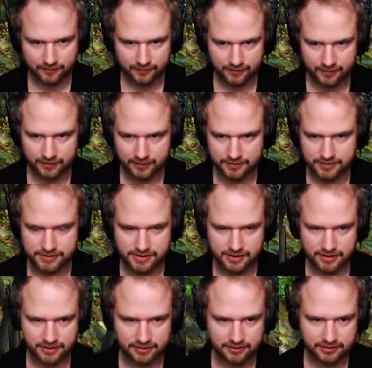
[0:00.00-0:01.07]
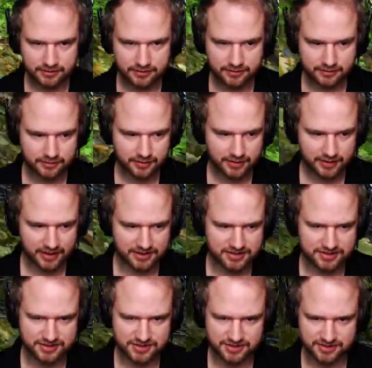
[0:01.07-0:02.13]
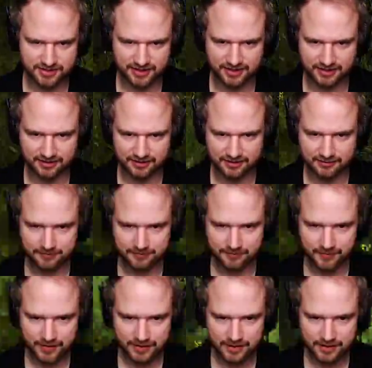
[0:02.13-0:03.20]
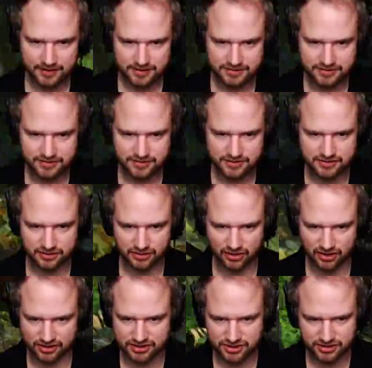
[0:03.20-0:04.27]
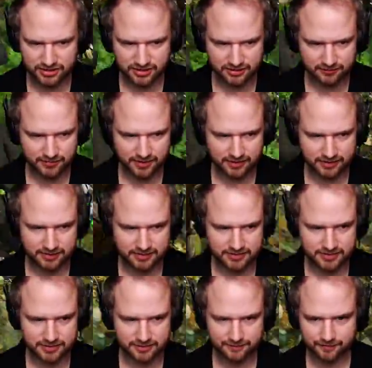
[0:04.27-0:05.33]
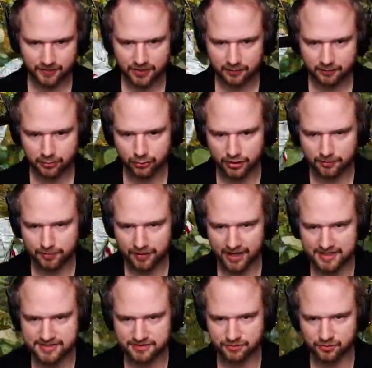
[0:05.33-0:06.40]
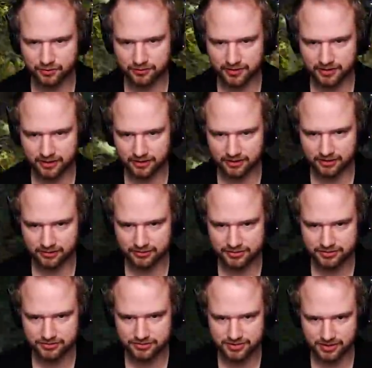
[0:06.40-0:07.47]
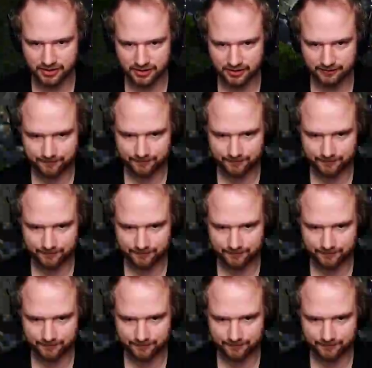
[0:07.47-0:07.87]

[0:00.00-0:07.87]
Din, din. Yeah, just kill them. Just slaughter them and... Poor peasant women are going to die.